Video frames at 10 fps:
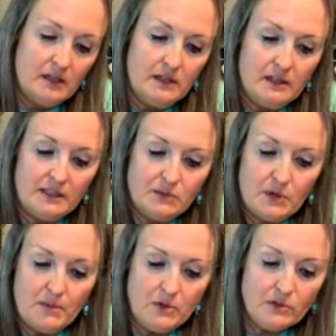That's what
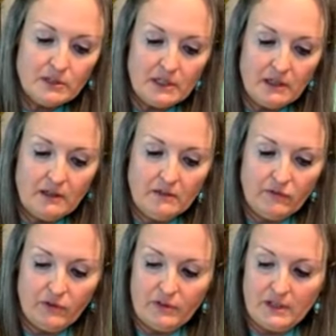I'm using
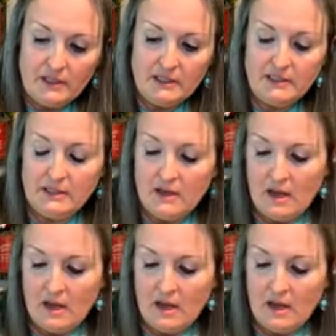for this.